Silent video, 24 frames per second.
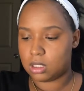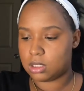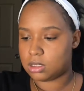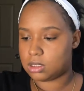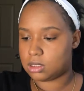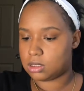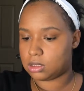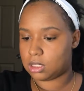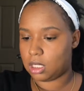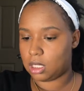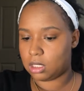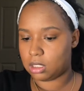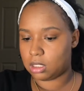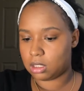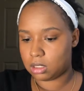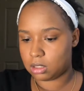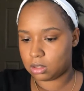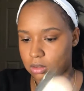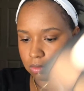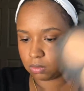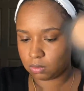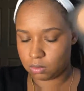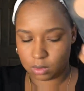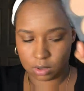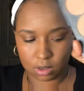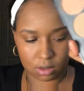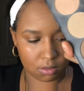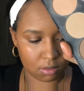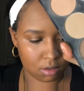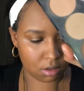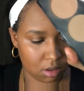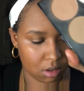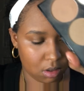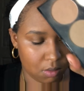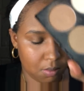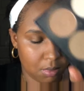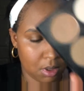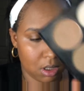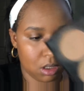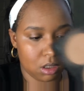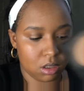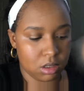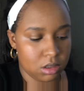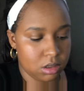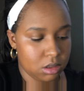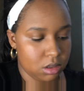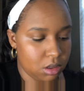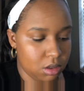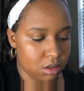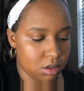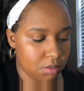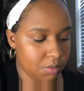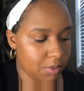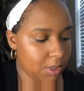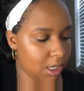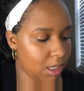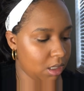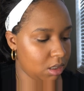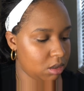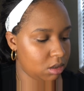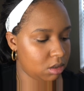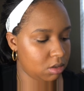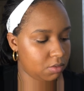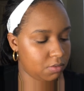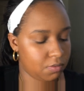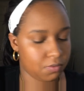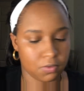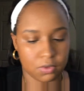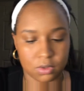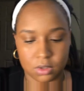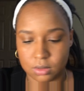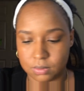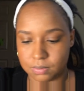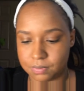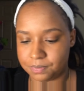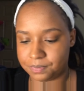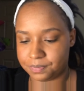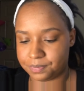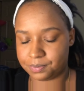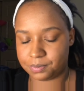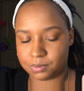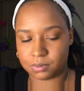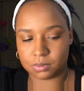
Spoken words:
set it with my concealer palette from